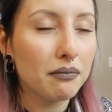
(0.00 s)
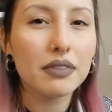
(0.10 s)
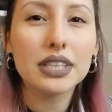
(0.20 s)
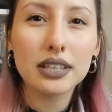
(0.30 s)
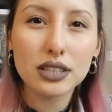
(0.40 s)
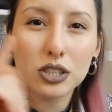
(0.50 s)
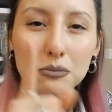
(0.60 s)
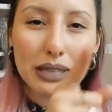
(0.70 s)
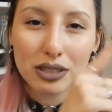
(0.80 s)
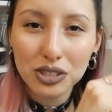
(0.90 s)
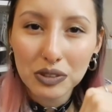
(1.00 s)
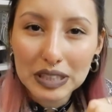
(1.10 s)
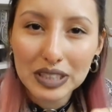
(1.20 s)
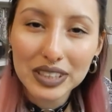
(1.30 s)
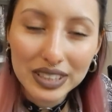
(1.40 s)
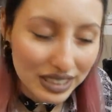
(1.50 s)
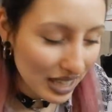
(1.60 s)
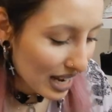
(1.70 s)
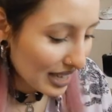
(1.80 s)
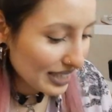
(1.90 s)
This is suspender dresses.
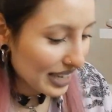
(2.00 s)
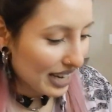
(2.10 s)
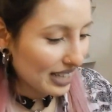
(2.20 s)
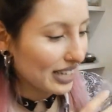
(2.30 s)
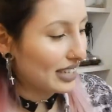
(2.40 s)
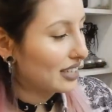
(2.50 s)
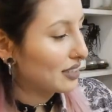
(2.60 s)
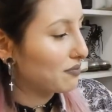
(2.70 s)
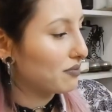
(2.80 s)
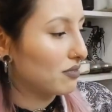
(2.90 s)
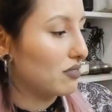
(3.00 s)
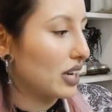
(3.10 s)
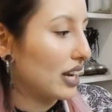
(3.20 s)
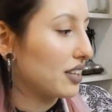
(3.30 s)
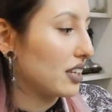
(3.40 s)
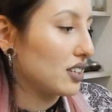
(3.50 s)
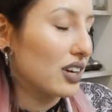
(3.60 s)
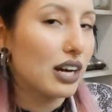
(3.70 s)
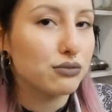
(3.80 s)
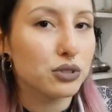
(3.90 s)
Yeah, like I think
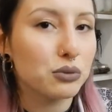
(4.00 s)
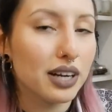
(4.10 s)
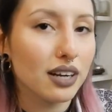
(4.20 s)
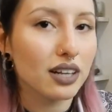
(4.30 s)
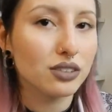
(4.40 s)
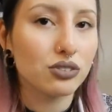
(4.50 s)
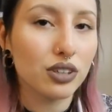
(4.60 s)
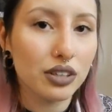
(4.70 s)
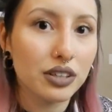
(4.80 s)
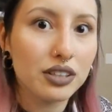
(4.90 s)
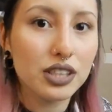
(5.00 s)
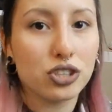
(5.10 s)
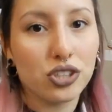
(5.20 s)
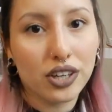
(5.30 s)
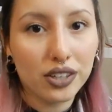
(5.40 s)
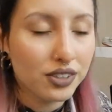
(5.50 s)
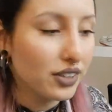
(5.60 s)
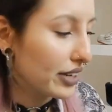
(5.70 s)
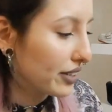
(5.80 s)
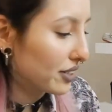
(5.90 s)
you have to wear a t-shirt
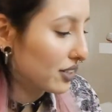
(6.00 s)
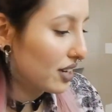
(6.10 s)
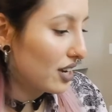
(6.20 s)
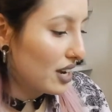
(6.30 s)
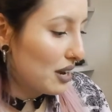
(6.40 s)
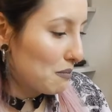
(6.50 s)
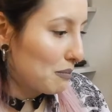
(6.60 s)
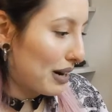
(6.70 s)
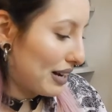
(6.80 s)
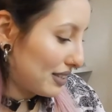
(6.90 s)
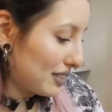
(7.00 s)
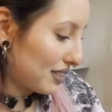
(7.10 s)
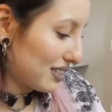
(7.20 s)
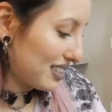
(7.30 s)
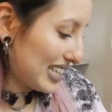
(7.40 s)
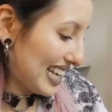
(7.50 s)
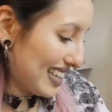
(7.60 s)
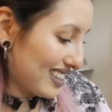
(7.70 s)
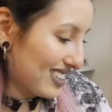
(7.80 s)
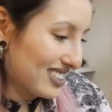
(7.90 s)
underneath, but
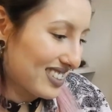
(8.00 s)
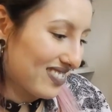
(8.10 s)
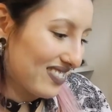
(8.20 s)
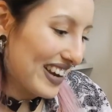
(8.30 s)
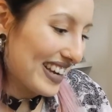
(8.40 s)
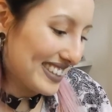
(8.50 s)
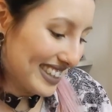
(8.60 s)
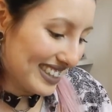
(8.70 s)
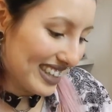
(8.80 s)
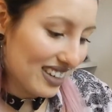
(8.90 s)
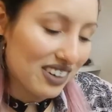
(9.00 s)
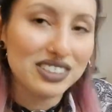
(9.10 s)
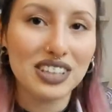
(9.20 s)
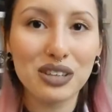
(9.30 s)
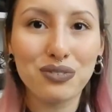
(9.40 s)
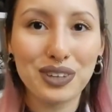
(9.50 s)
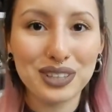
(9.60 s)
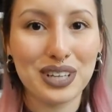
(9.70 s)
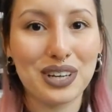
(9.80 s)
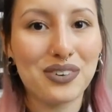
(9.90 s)
it looks amazing. Like also it
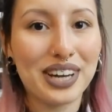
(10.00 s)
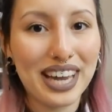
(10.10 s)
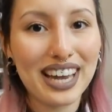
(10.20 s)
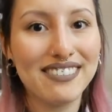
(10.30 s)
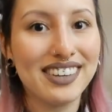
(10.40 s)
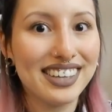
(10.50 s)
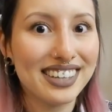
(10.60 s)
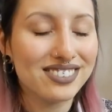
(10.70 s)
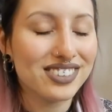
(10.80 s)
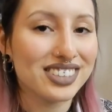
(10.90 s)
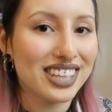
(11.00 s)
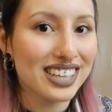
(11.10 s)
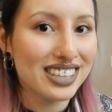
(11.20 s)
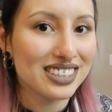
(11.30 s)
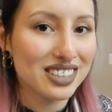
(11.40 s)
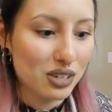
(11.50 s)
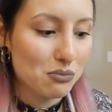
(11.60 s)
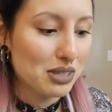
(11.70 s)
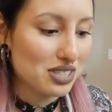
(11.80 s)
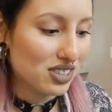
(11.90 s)
feels like quite heavy, it feels like it's
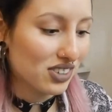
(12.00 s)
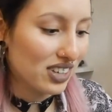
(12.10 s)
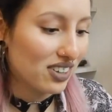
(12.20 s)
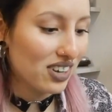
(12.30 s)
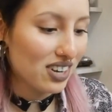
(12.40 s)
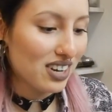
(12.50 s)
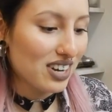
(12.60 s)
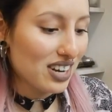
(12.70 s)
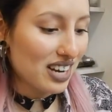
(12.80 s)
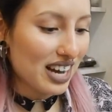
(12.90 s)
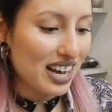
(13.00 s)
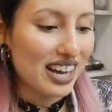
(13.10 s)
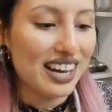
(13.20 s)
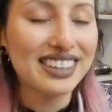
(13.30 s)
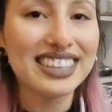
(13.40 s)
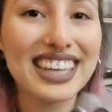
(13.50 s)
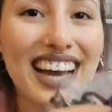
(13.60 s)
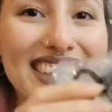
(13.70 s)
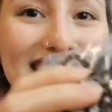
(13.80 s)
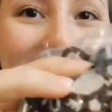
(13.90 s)
good material, and it
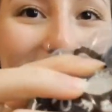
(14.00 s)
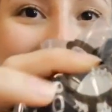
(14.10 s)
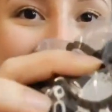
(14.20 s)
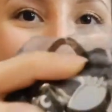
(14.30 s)
has like